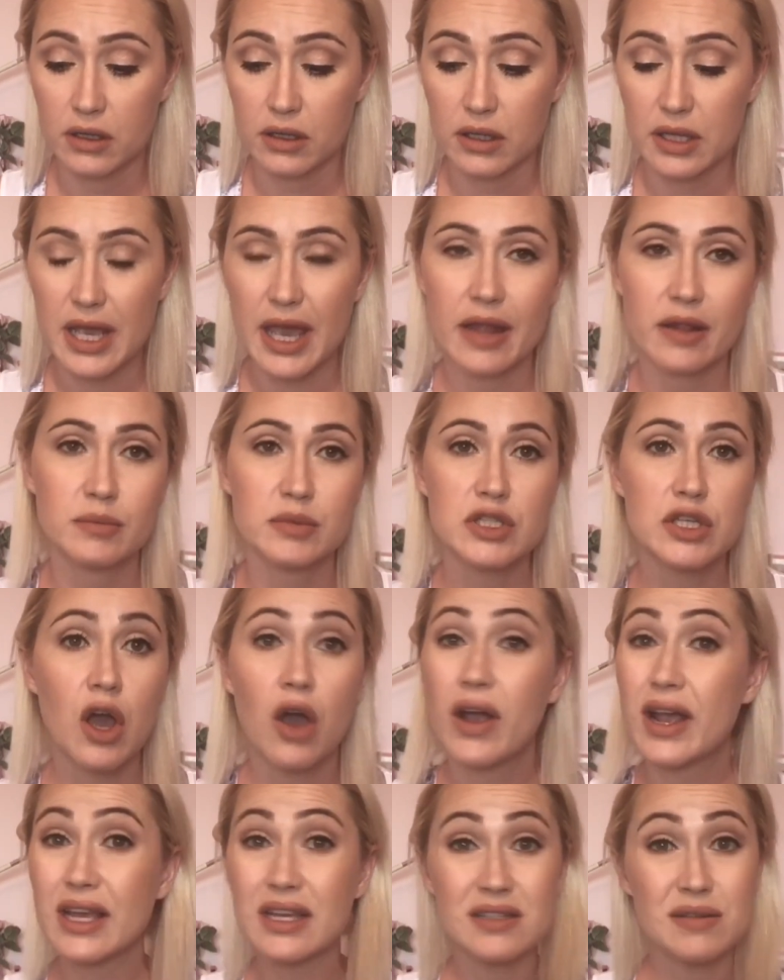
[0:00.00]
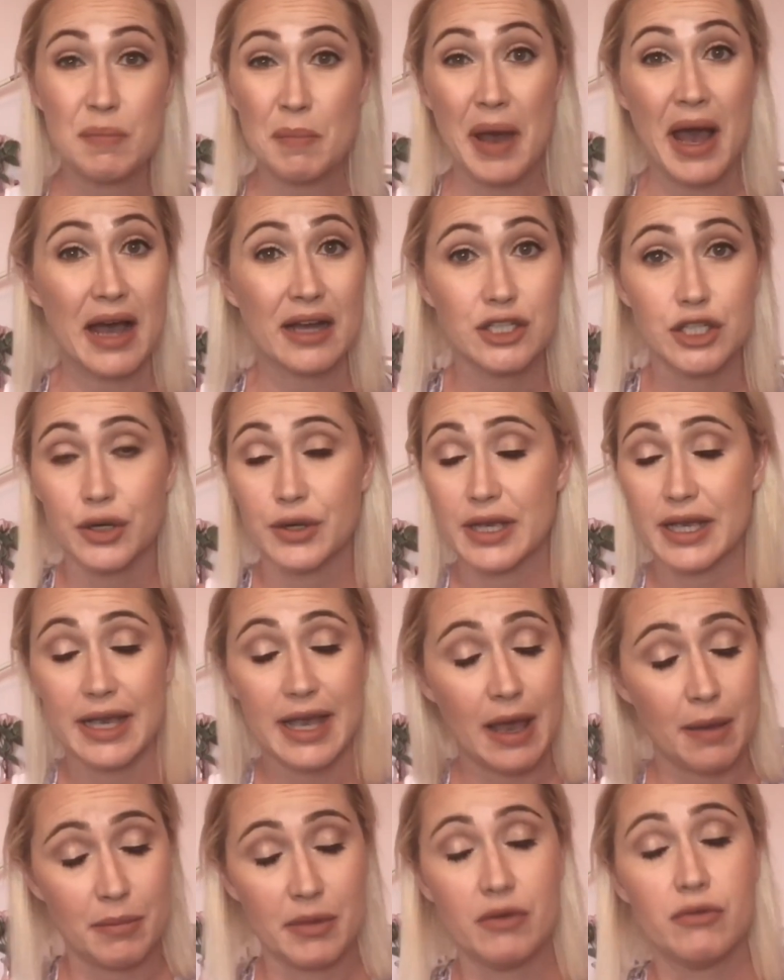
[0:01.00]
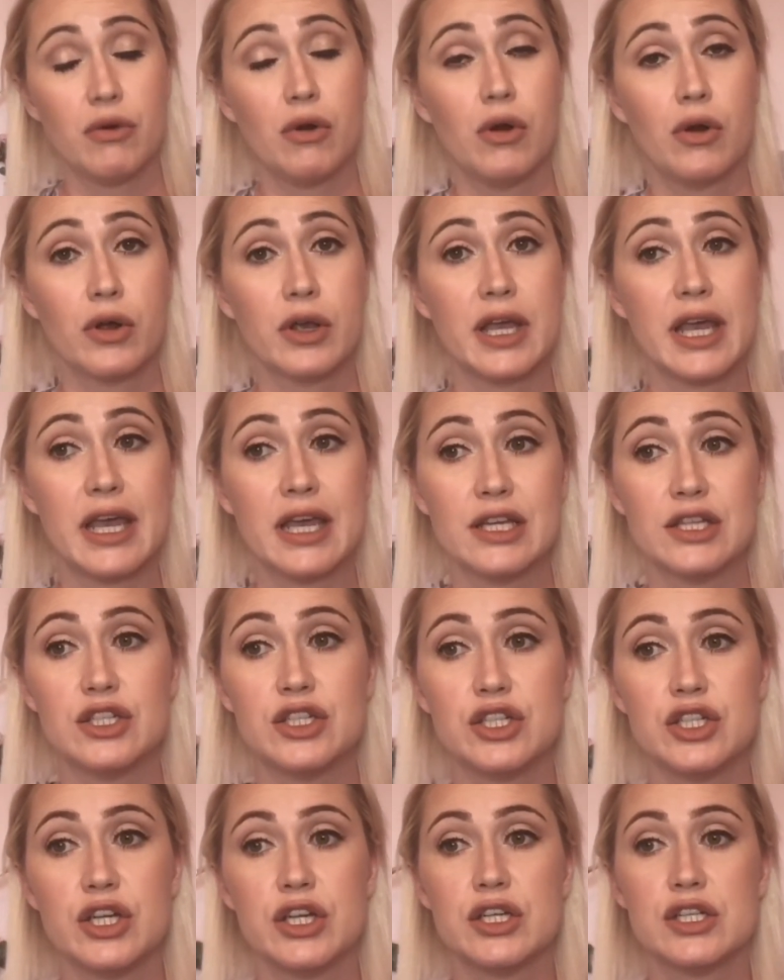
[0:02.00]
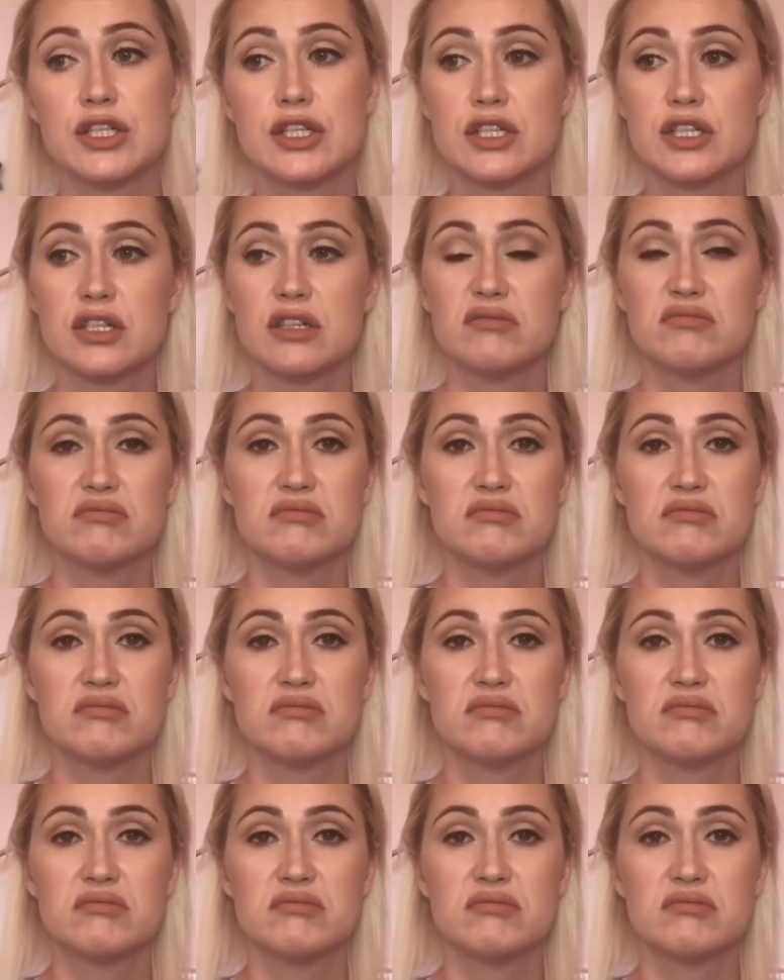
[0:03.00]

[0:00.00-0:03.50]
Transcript: Yeah, the mascara isn't bad, don't get me wrong. It's just,